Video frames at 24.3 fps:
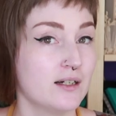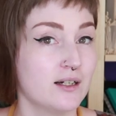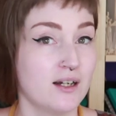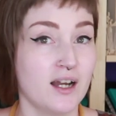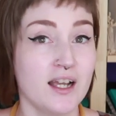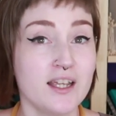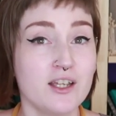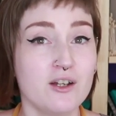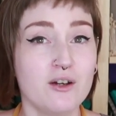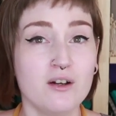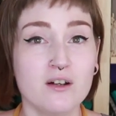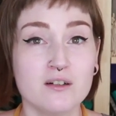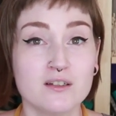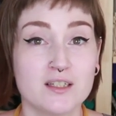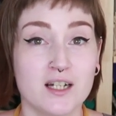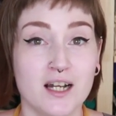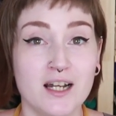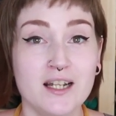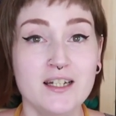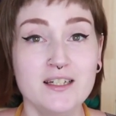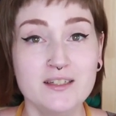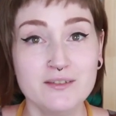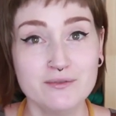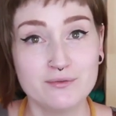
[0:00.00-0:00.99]
I got
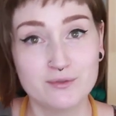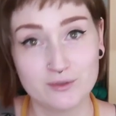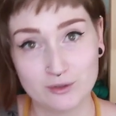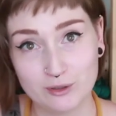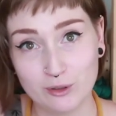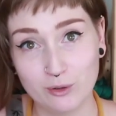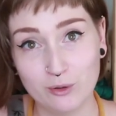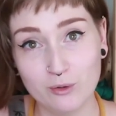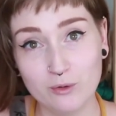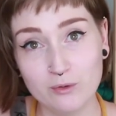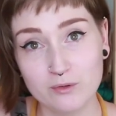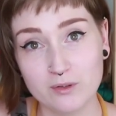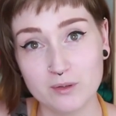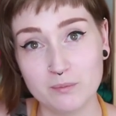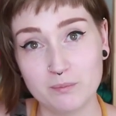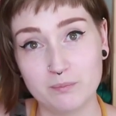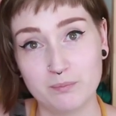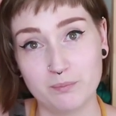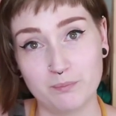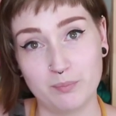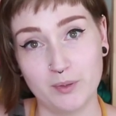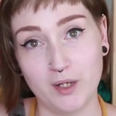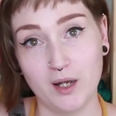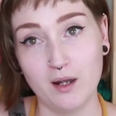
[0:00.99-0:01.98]
kind of caught the
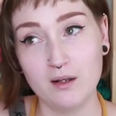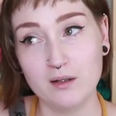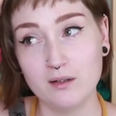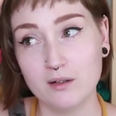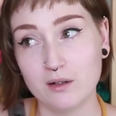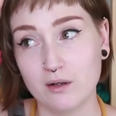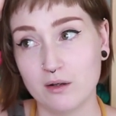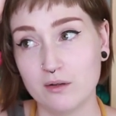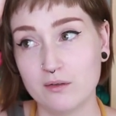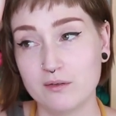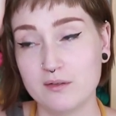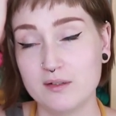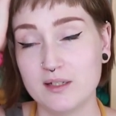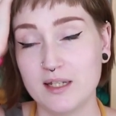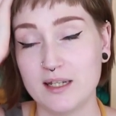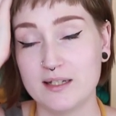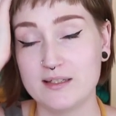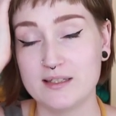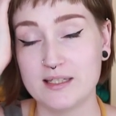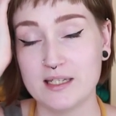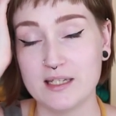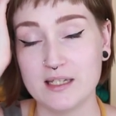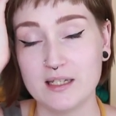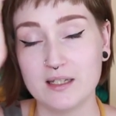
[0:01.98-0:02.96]
bug on
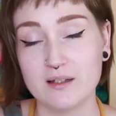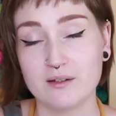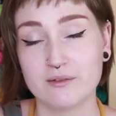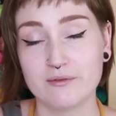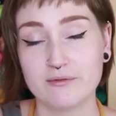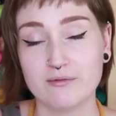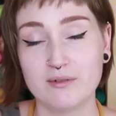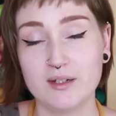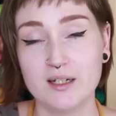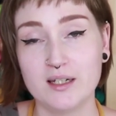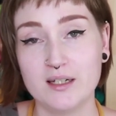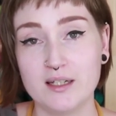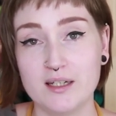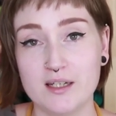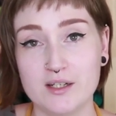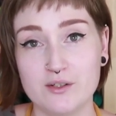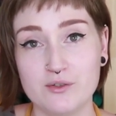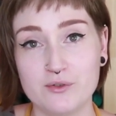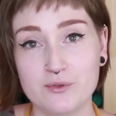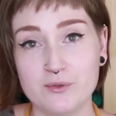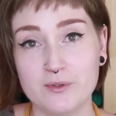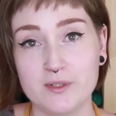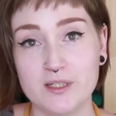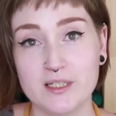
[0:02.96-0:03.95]
knitting. I really
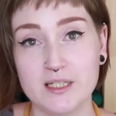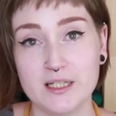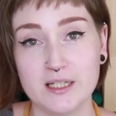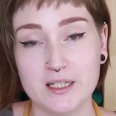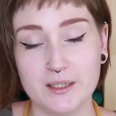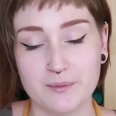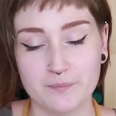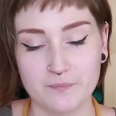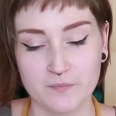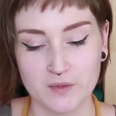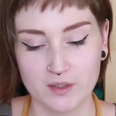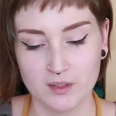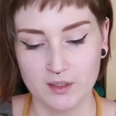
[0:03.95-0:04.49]
enjoyed it.